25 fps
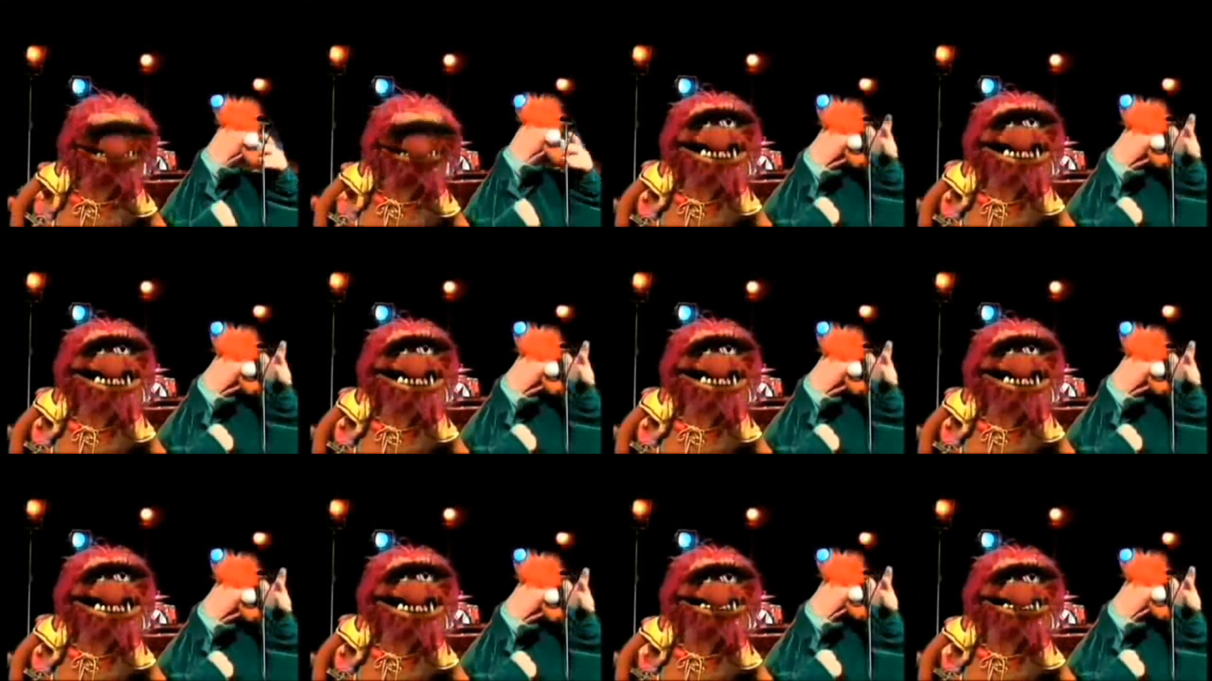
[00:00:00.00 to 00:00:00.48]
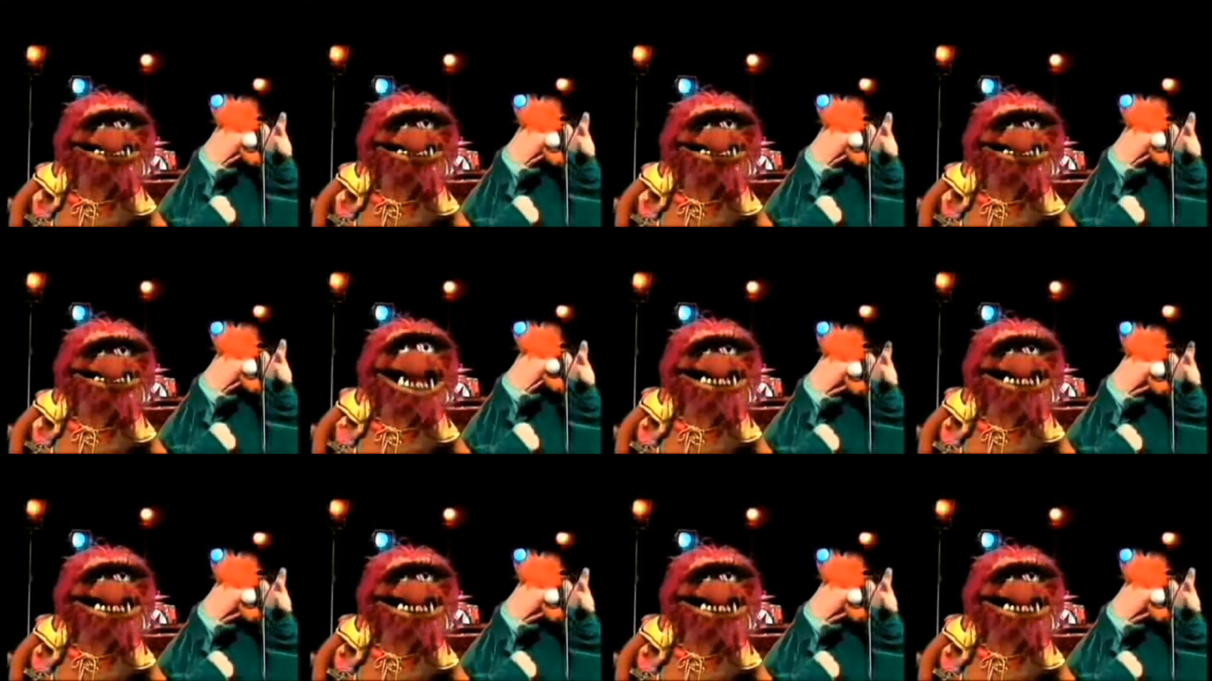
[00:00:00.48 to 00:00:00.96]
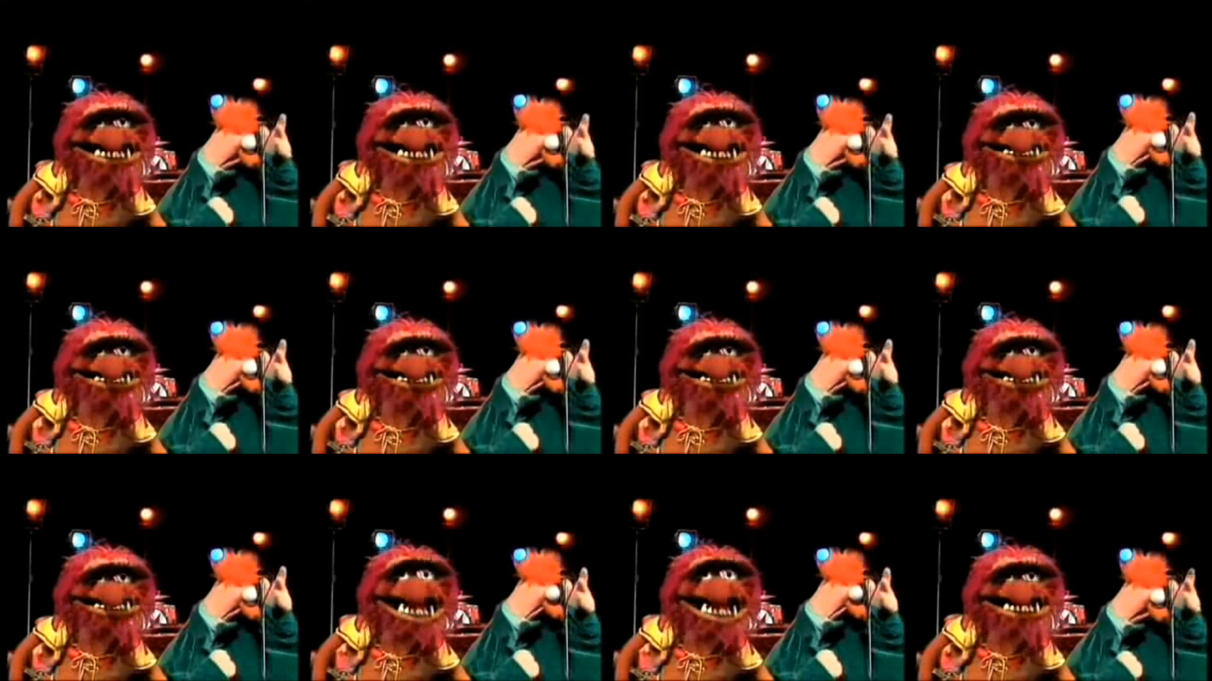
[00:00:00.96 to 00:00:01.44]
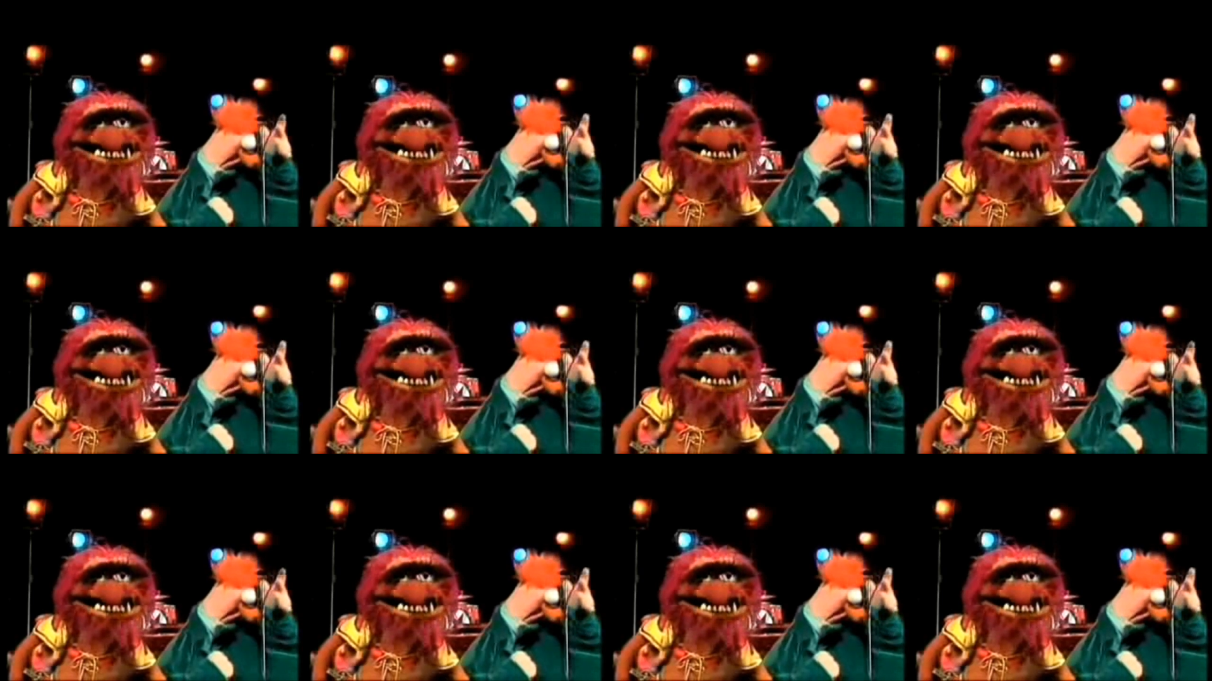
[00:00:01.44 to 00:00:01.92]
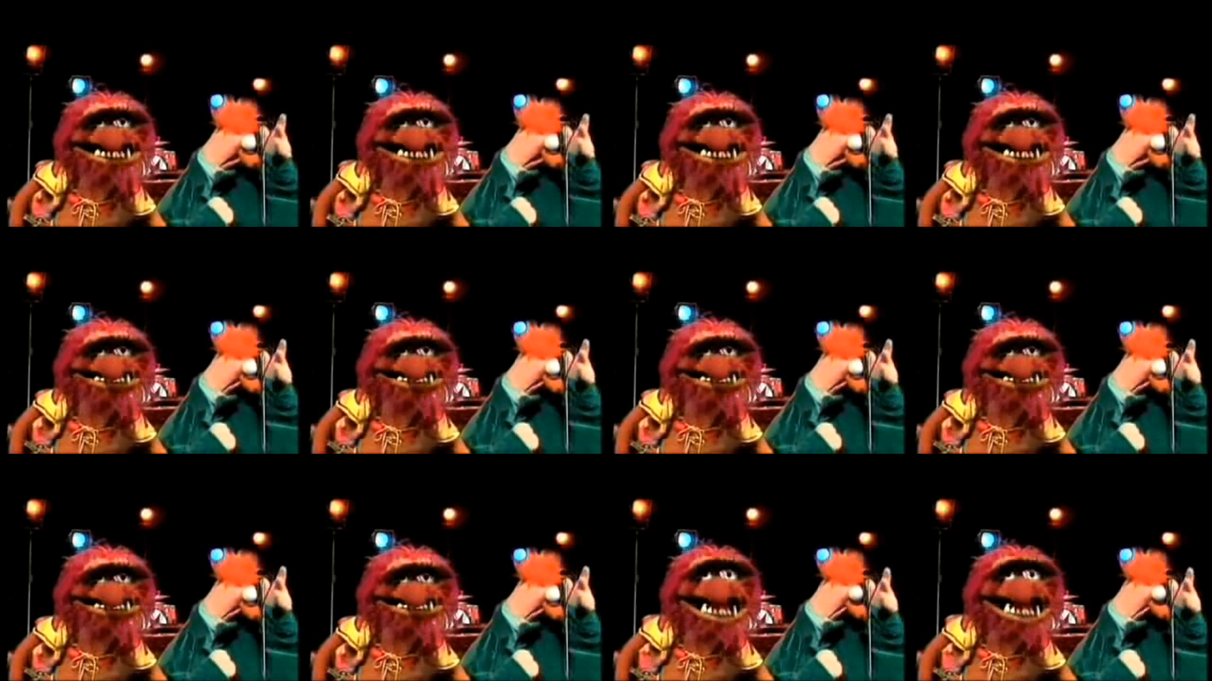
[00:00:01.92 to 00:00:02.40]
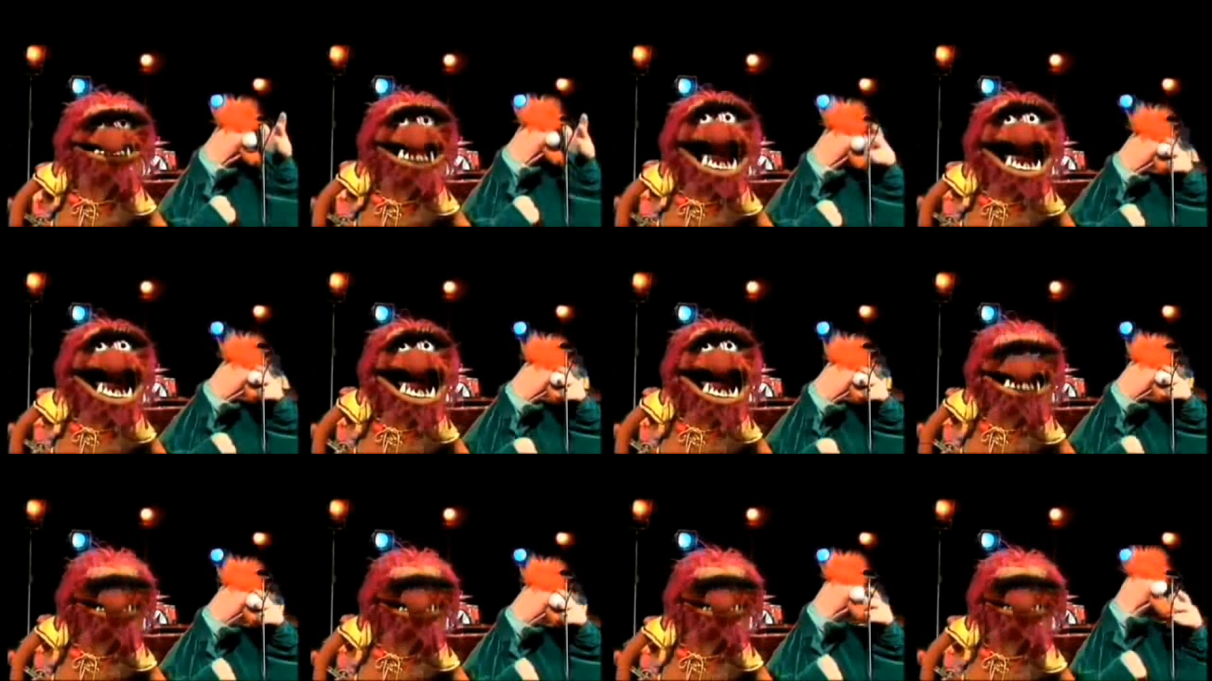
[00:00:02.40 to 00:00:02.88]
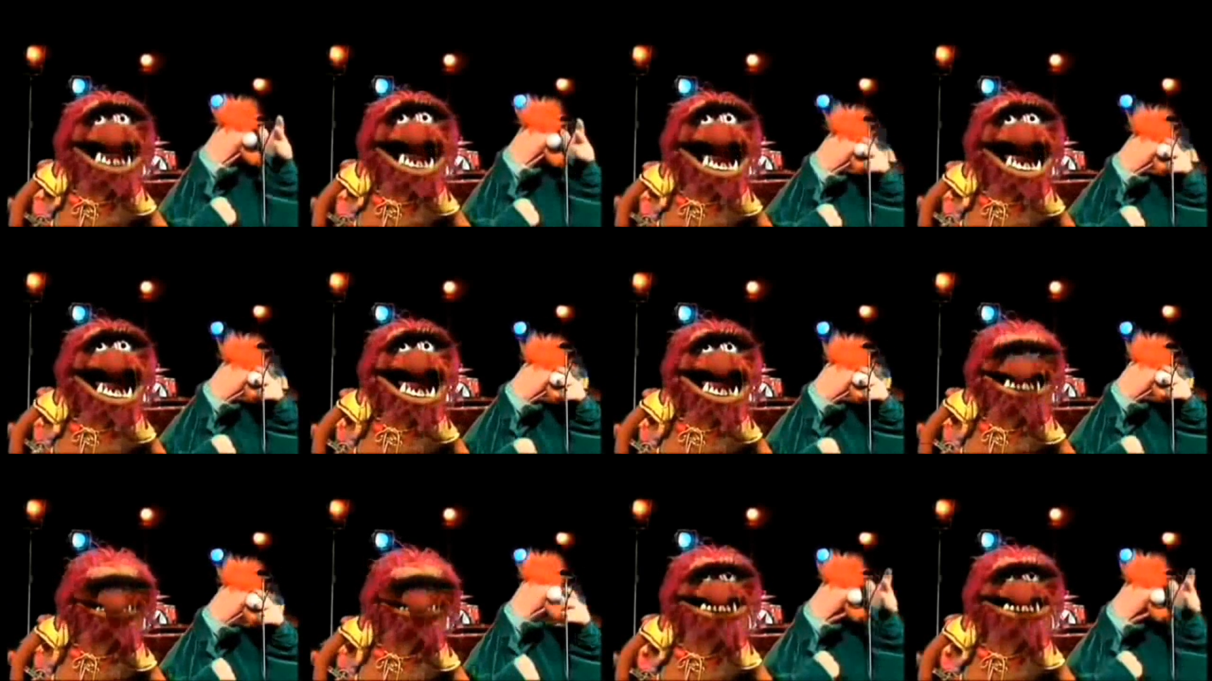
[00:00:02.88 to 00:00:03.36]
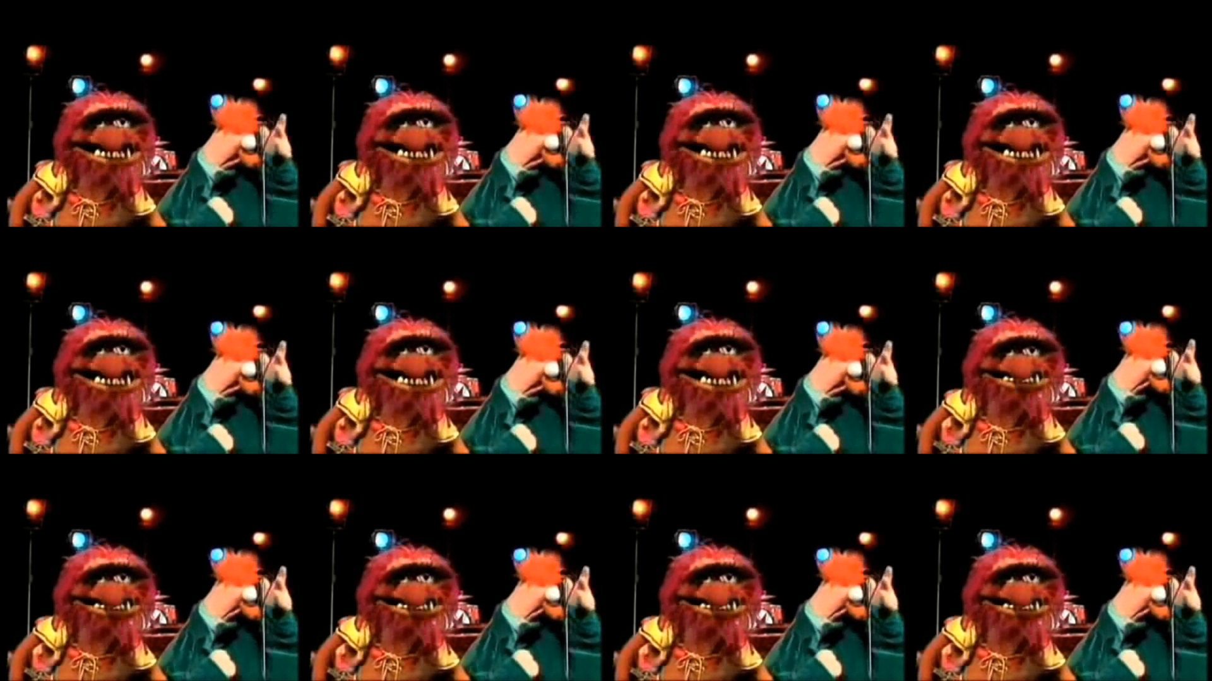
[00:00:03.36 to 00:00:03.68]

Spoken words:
[unreadable: no face in view]